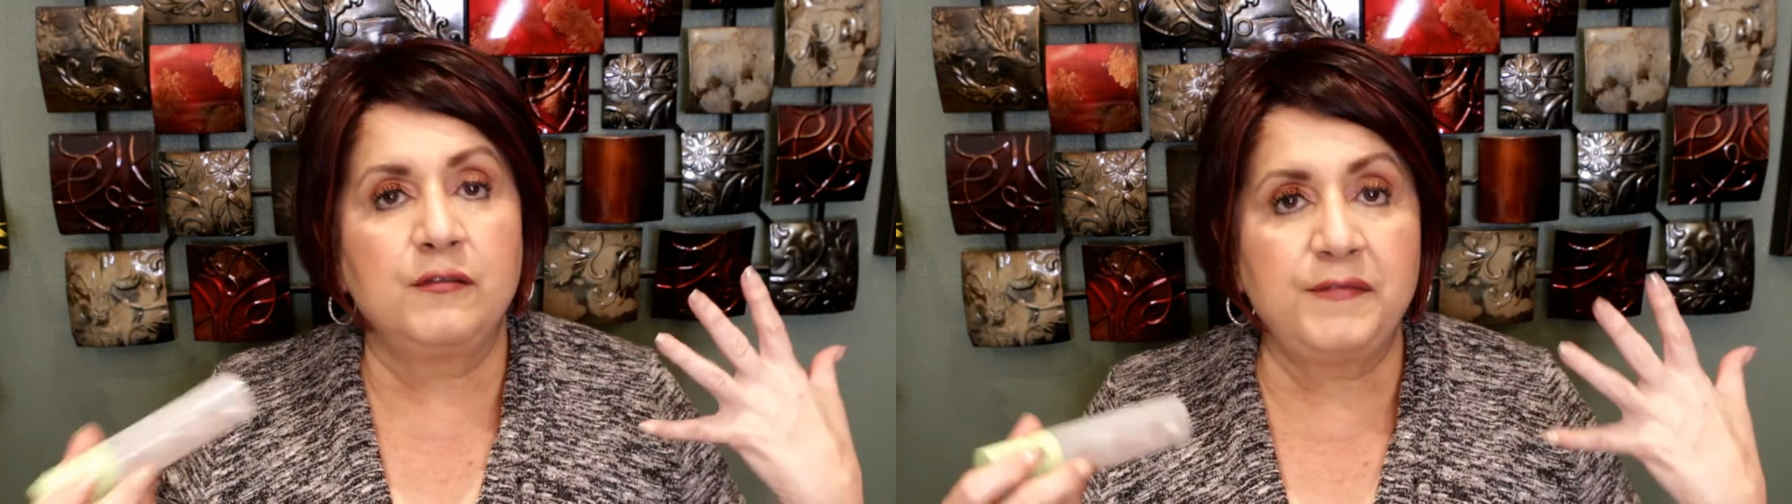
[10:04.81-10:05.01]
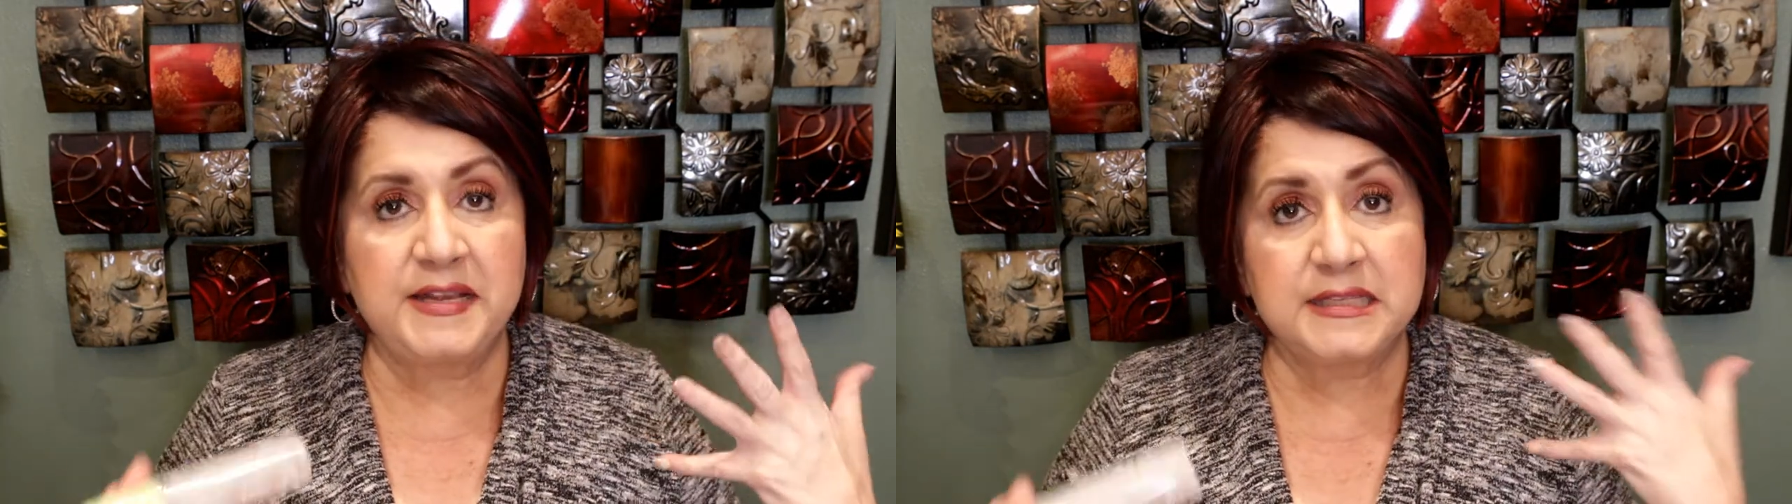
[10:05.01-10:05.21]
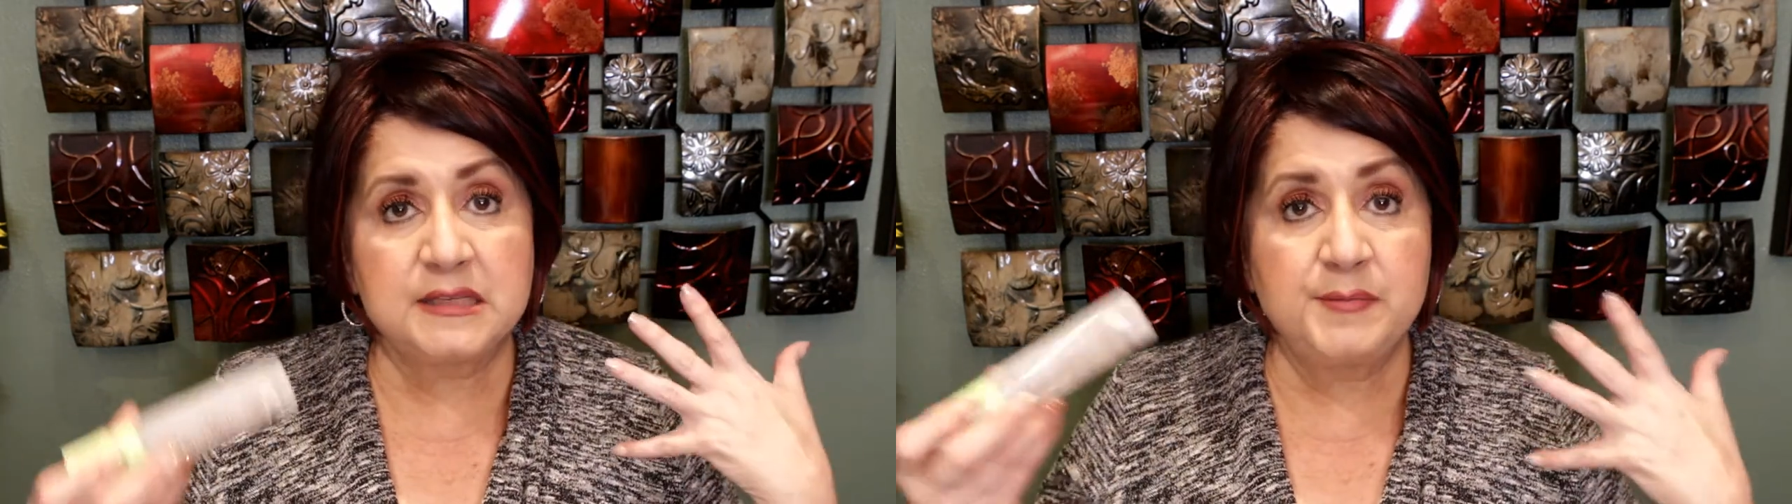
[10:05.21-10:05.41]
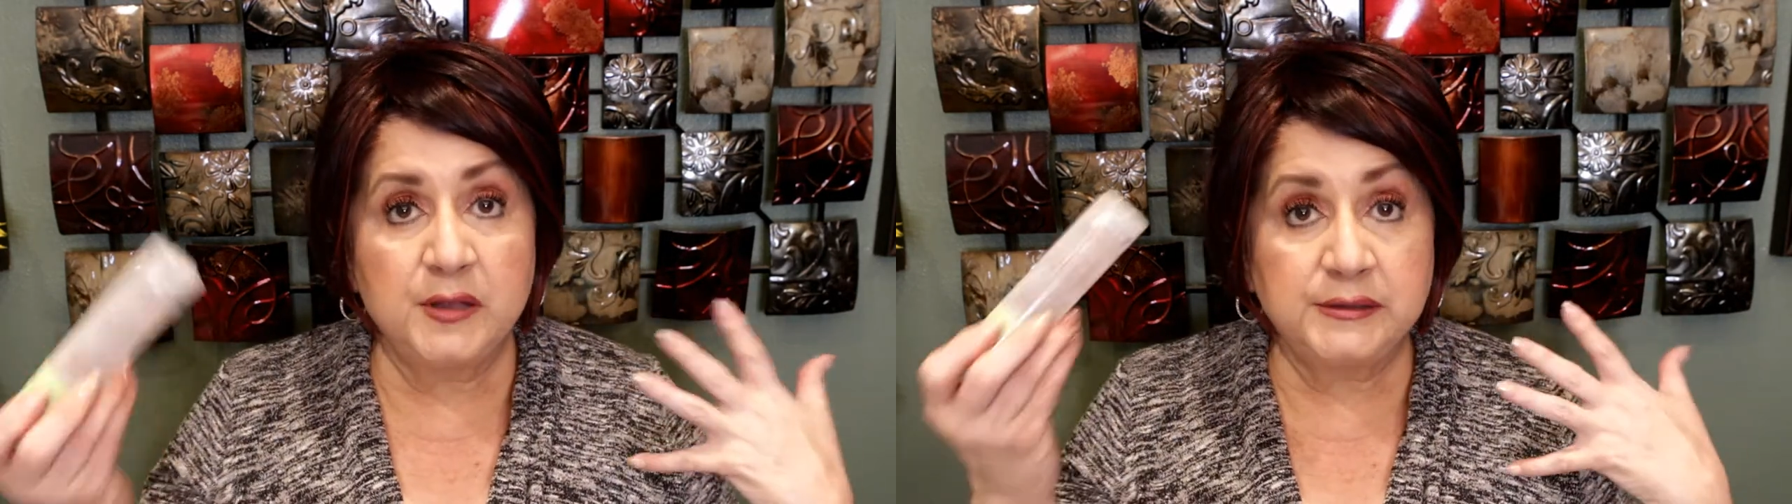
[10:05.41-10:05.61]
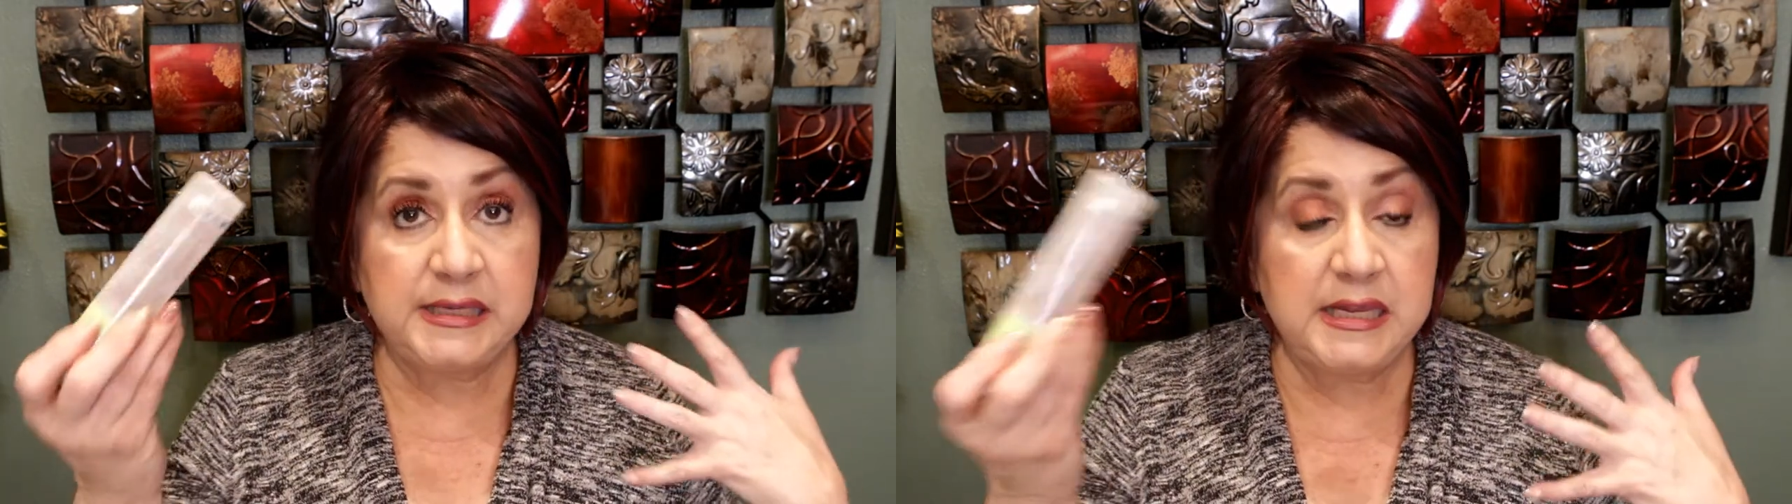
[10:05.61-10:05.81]
face is
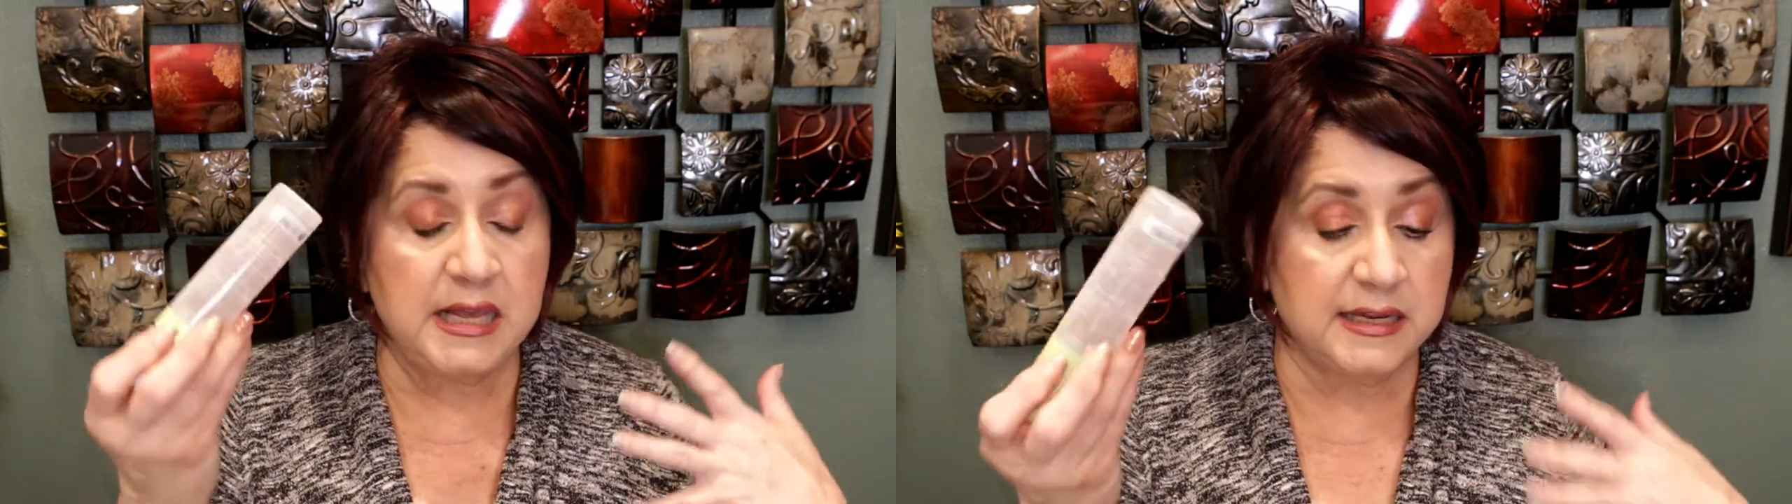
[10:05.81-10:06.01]
melting,